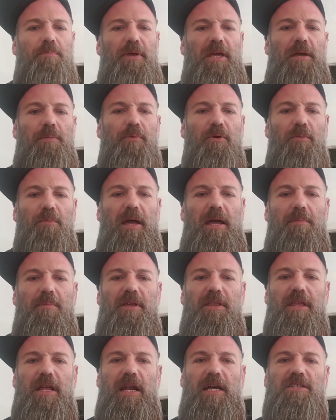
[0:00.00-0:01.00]
people
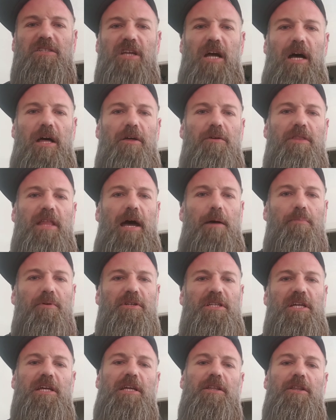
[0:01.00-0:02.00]
maybe that I saw in that
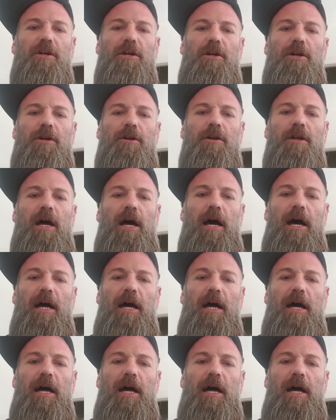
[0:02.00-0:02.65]
particular